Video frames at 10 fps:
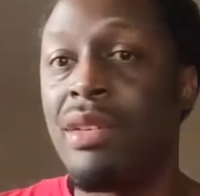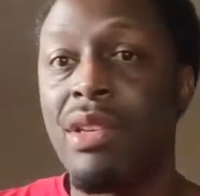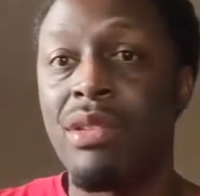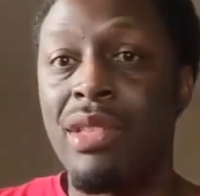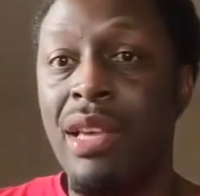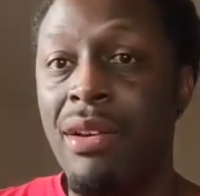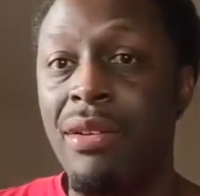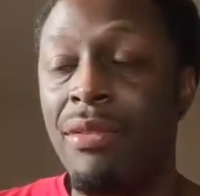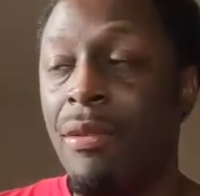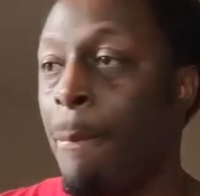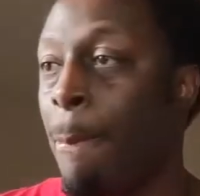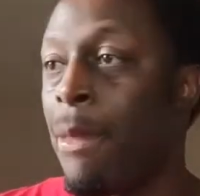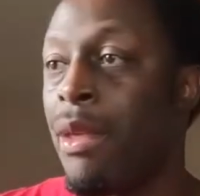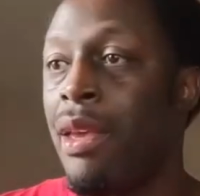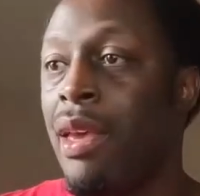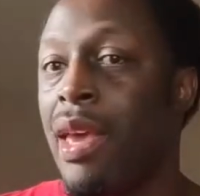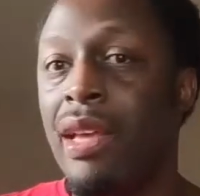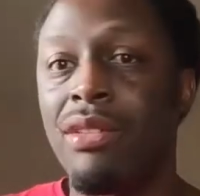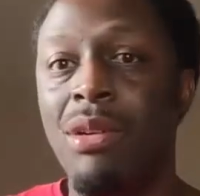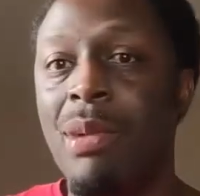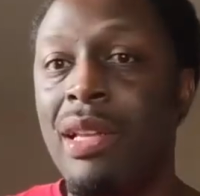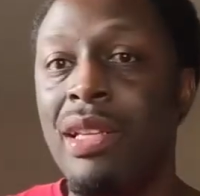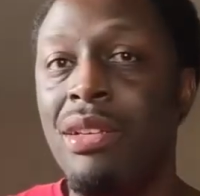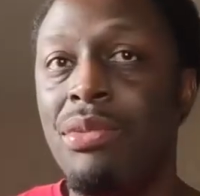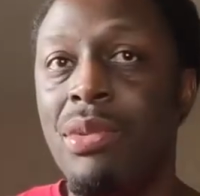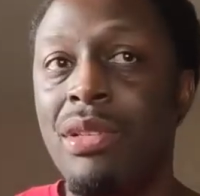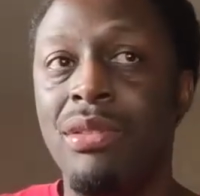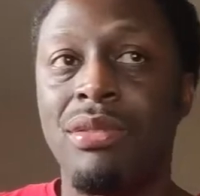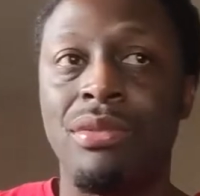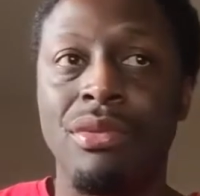of yourself, heck, nobody else will.